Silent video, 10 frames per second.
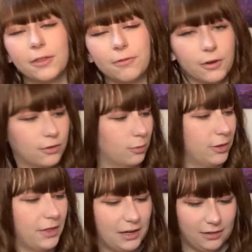the first
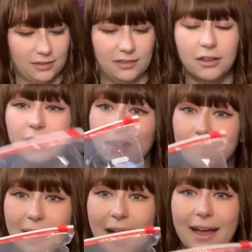one that is still in a
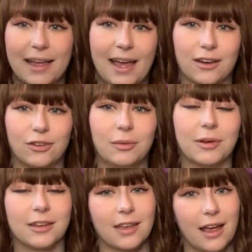bag actually
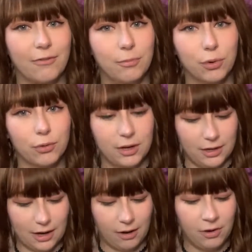because I haven't broken
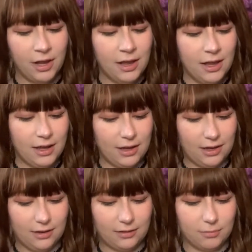it out
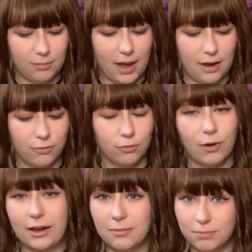is my
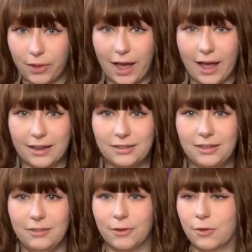red and black
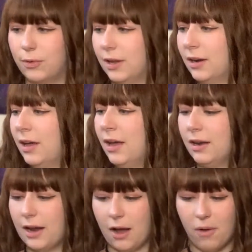Diva Queen.
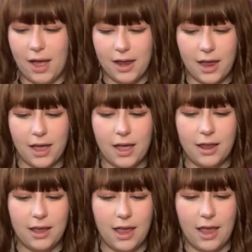Now, I
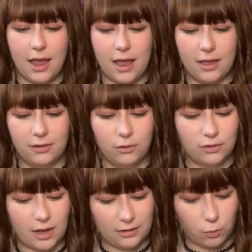had a
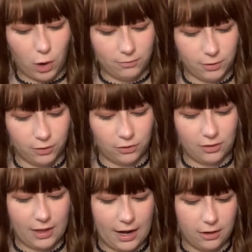Suicide Squad version
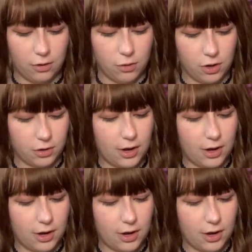that I no longer